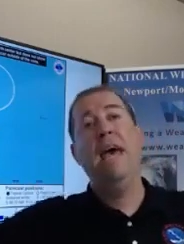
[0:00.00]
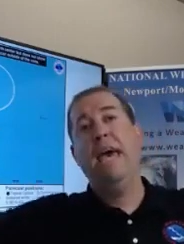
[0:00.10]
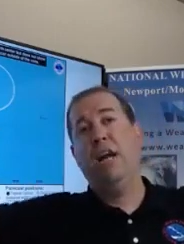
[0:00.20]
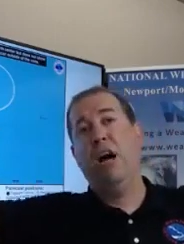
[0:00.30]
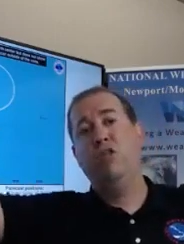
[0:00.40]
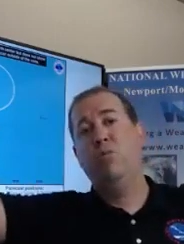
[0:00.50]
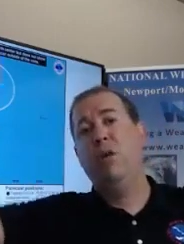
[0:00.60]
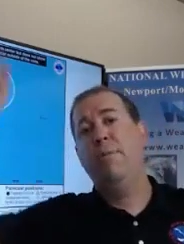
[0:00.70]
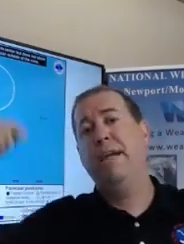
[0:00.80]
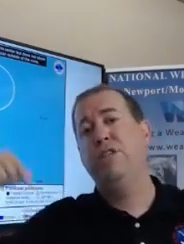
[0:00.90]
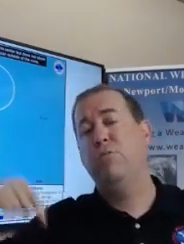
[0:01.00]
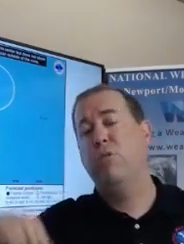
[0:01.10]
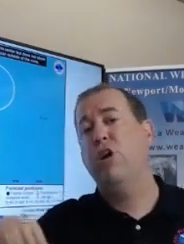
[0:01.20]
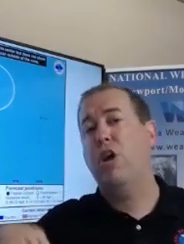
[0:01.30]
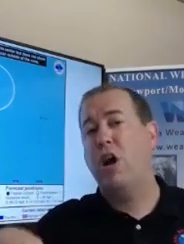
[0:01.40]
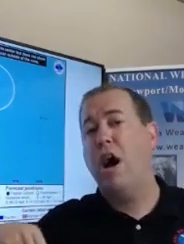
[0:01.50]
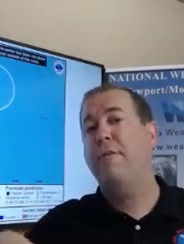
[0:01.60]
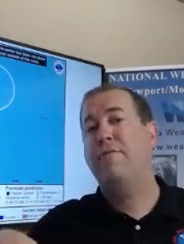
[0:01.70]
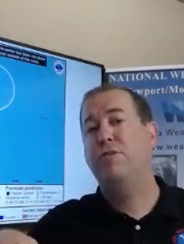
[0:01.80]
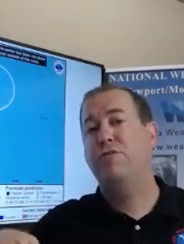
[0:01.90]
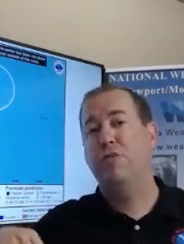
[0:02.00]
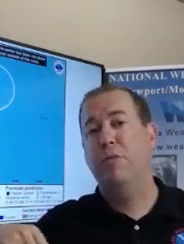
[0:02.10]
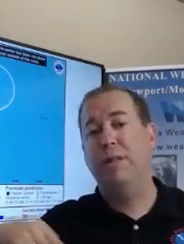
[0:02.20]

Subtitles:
And I also want to mention we're in our conference room.